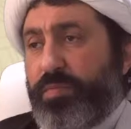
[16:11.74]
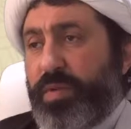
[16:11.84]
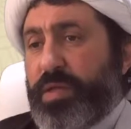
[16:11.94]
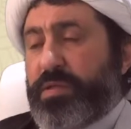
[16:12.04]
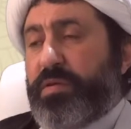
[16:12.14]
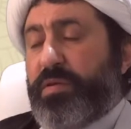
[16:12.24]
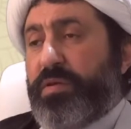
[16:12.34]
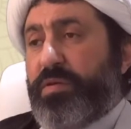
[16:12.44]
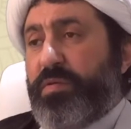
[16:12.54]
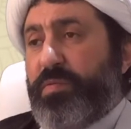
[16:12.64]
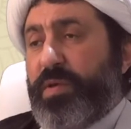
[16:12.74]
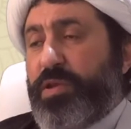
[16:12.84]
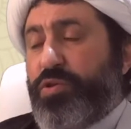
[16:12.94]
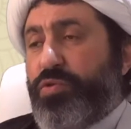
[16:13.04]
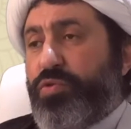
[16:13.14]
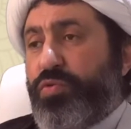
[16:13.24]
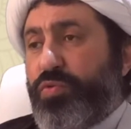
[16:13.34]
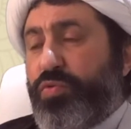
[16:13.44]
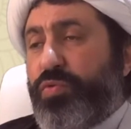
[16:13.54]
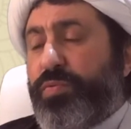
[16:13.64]
But when you
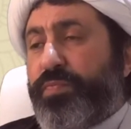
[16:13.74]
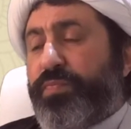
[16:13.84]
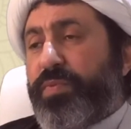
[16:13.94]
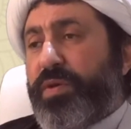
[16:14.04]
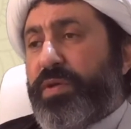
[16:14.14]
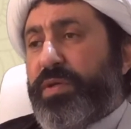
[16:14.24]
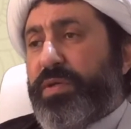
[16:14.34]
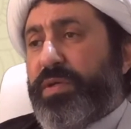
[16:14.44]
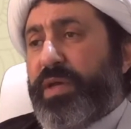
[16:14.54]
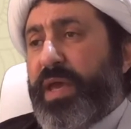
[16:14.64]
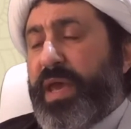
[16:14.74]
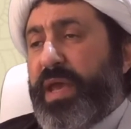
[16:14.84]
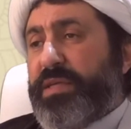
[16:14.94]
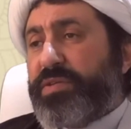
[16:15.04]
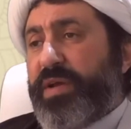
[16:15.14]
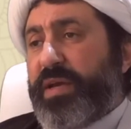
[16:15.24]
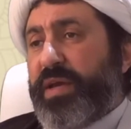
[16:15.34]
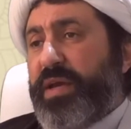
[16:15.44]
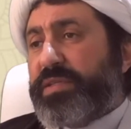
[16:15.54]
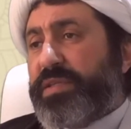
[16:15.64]
do eight
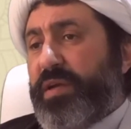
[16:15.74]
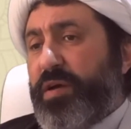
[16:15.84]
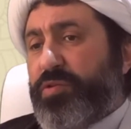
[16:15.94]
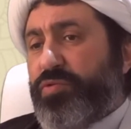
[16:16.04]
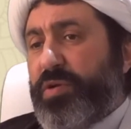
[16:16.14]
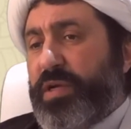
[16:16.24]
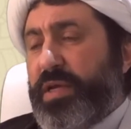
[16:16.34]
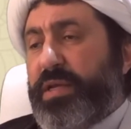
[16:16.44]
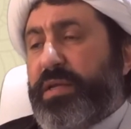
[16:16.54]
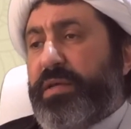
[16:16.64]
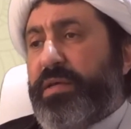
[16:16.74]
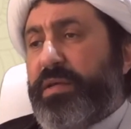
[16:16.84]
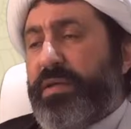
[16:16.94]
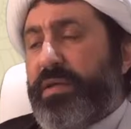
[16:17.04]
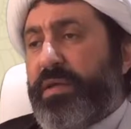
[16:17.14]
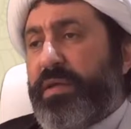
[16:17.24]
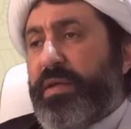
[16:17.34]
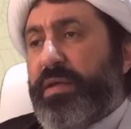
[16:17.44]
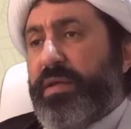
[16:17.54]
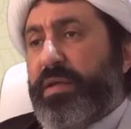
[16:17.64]
rak'ah salatul layl
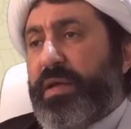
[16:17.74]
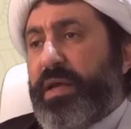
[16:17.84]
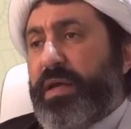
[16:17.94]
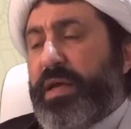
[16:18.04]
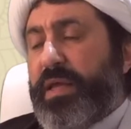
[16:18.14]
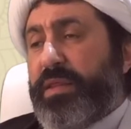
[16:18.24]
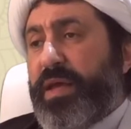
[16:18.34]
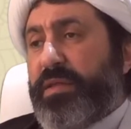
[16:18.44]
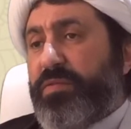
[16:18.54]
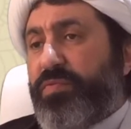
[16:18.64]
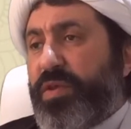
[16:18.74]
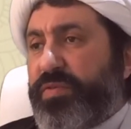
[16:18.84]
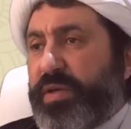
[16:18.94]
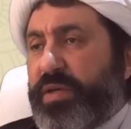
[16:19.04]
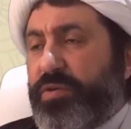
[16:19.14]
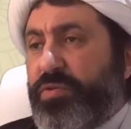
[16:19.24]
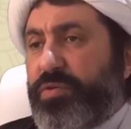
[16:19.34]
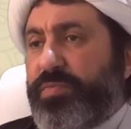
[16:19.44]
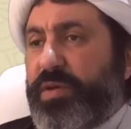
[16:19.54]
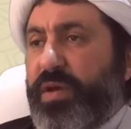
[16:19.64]
and then one rak'ah, you know,
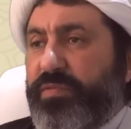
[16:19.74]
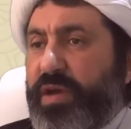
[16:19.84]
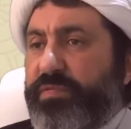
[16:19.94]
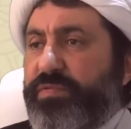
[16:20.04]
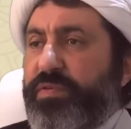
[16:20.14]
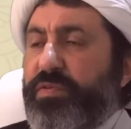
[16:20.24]
we have